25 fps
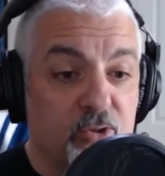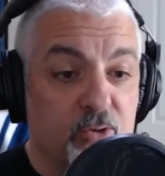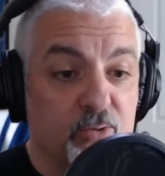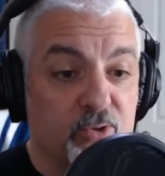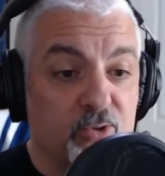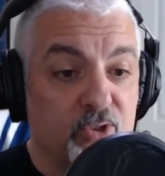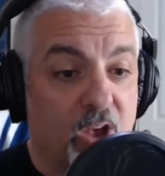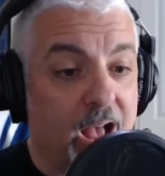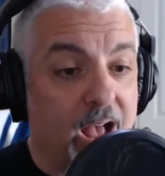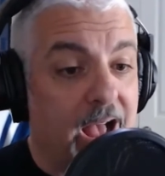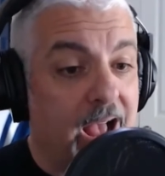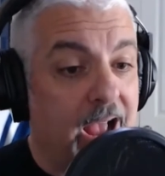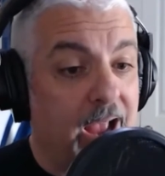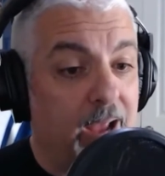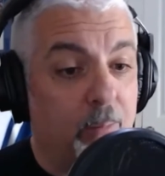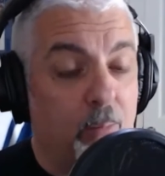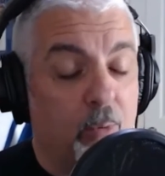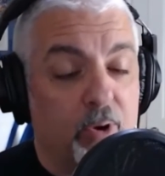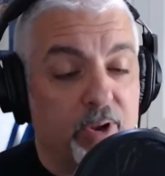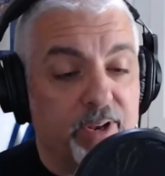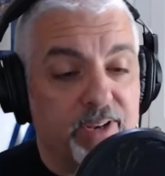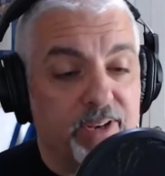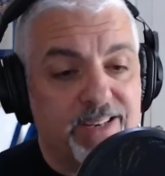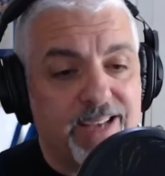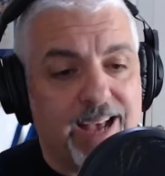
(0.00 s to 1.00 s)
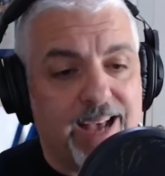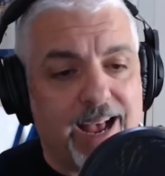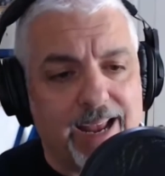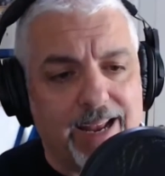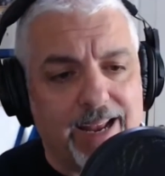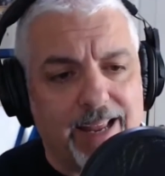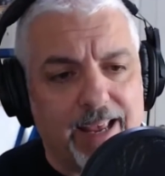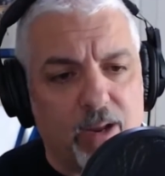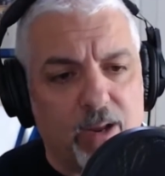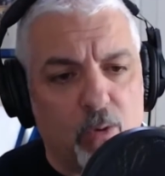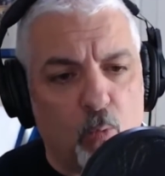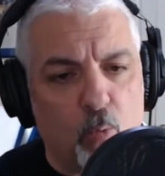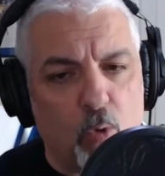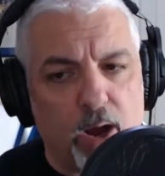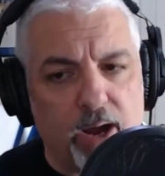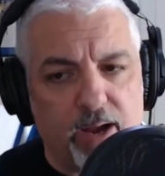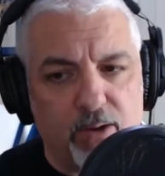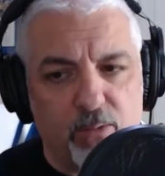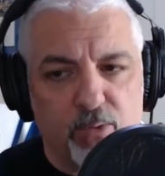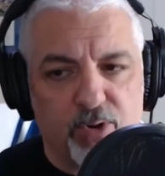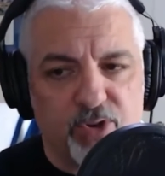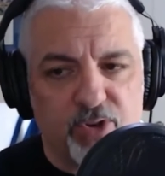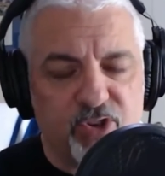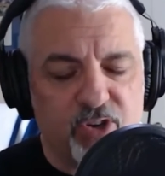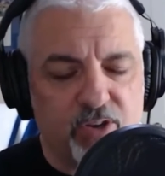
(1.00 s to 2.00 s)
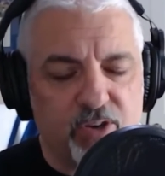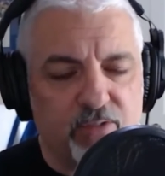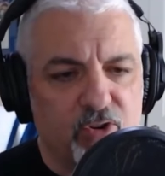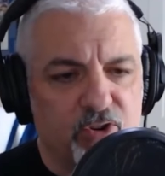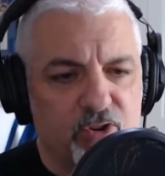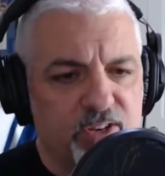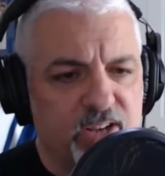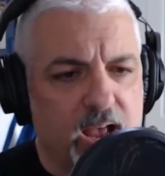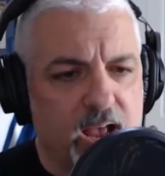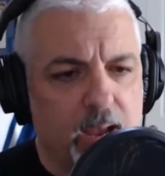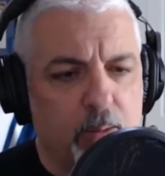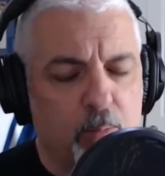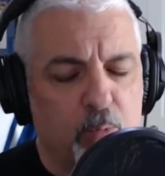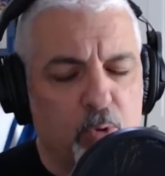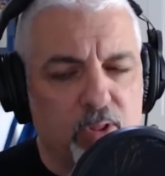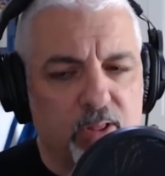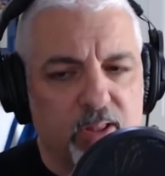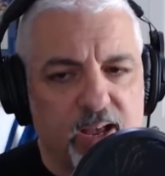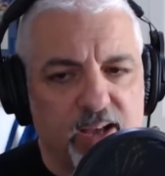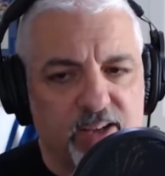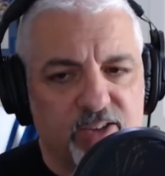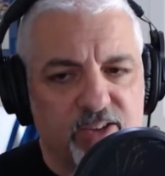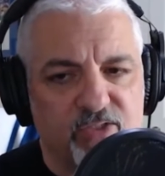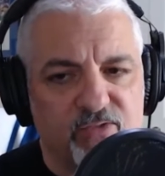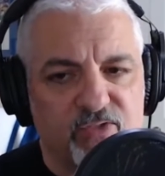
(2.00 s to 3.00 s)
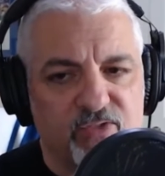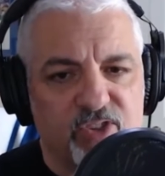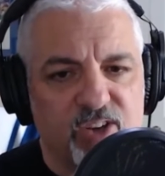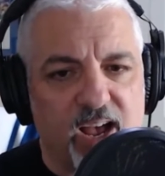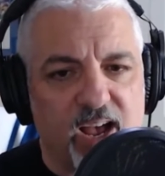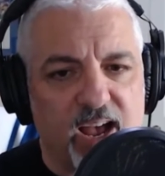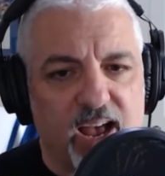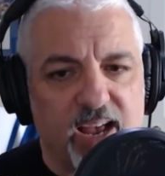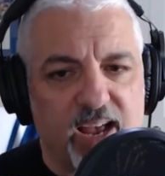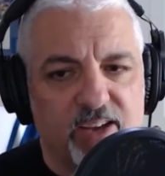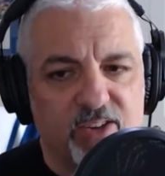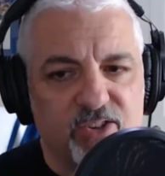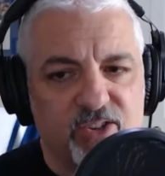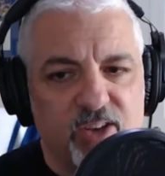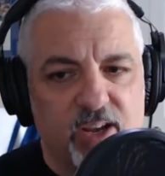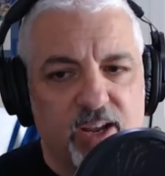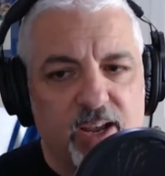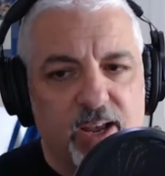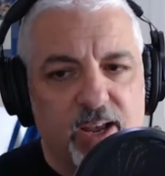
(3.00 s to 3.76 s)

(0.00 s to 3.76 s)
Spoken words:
who's a hybrid tight end wide receiver type with lots of size.